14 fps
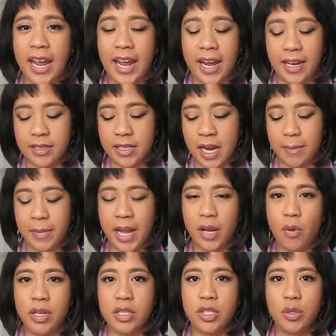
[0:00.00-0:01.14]
and I'm not
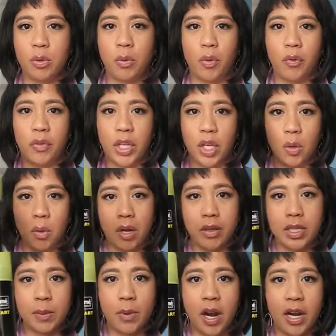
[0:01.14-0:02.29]
going to do a review on
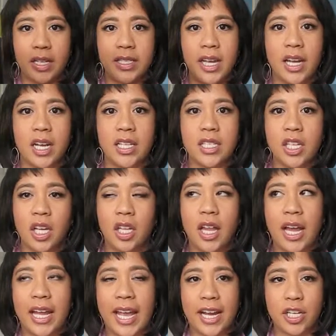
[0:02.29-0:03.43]
this product yet until
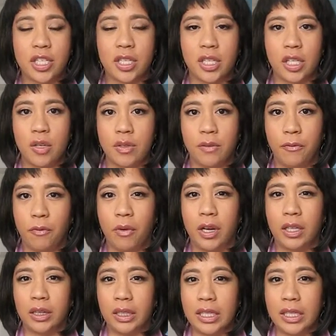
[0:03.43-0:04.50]
I actually use it for at